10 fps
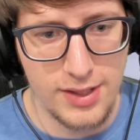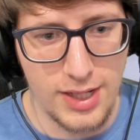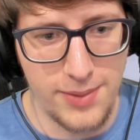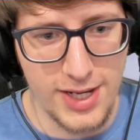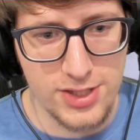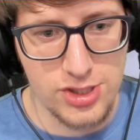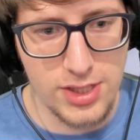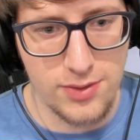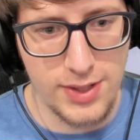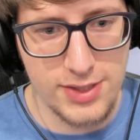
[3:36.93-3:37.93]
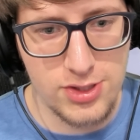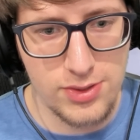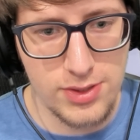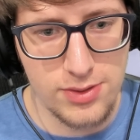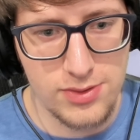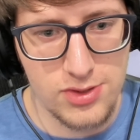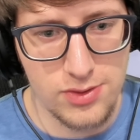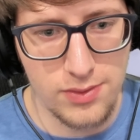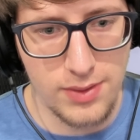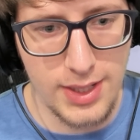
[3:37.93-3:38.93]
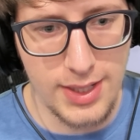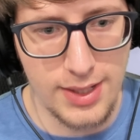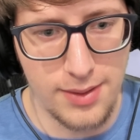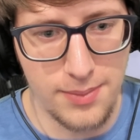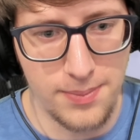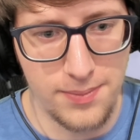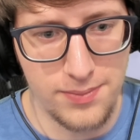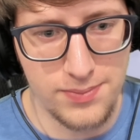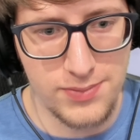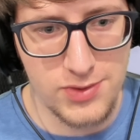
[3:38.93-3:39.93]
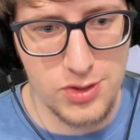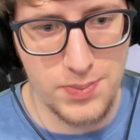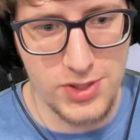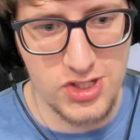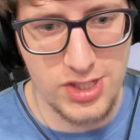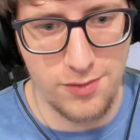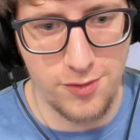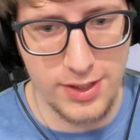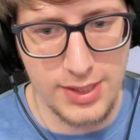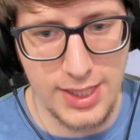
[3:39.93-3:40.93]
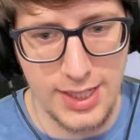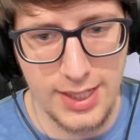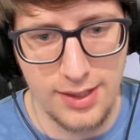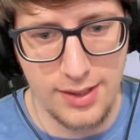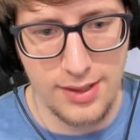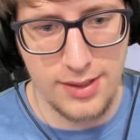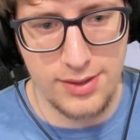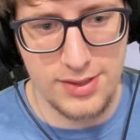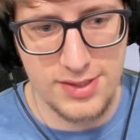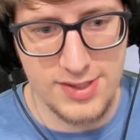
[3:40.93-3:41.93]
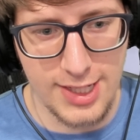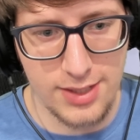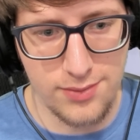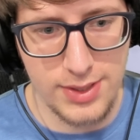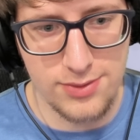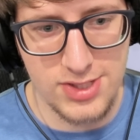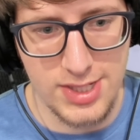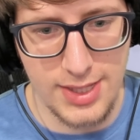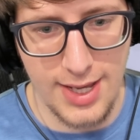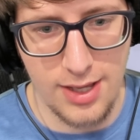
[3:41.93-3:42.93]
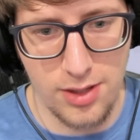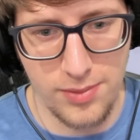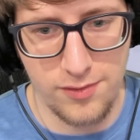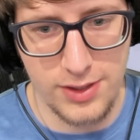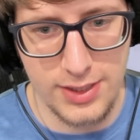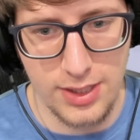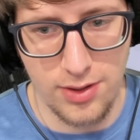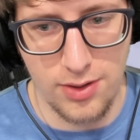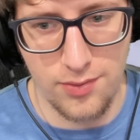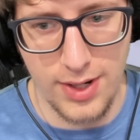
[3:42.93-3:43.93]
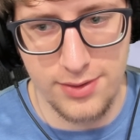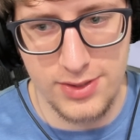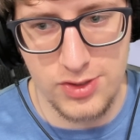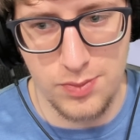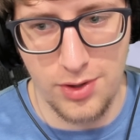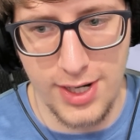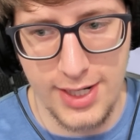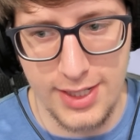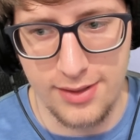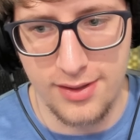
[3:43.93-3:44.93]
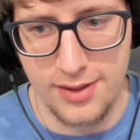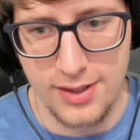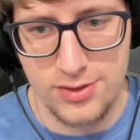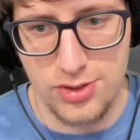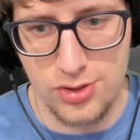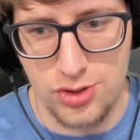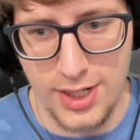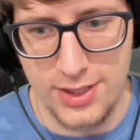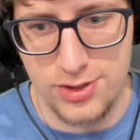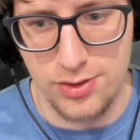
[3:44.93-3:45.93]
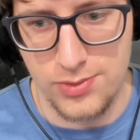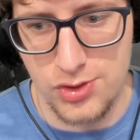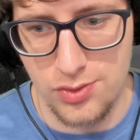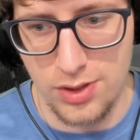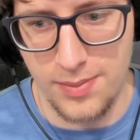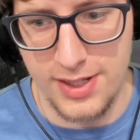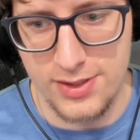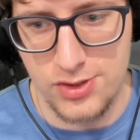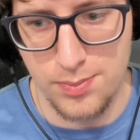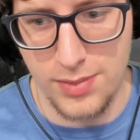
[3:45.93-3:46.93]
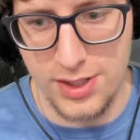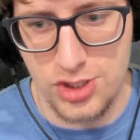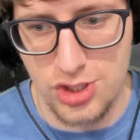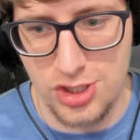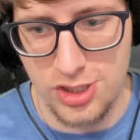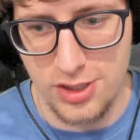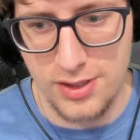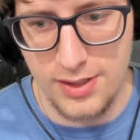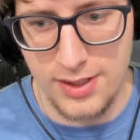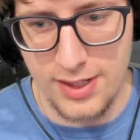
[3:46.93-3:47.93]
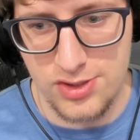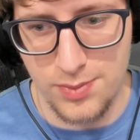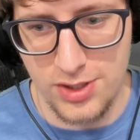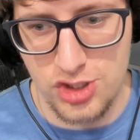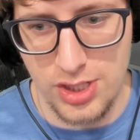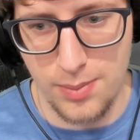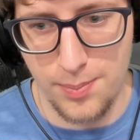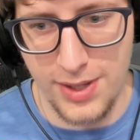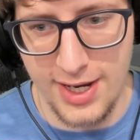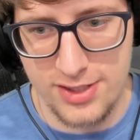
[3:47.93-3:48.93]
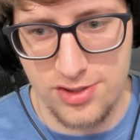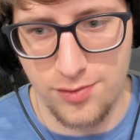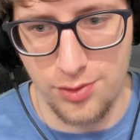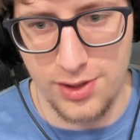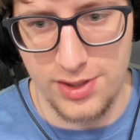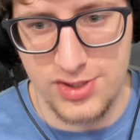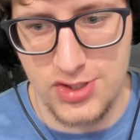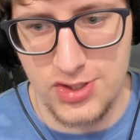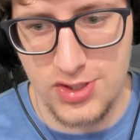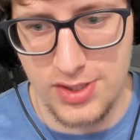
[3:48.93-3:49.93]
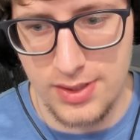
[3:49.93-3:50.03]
I'm actually going to use uh, a, specifically the design we used in that helmet video around his brain to try to absorb as much as much impact force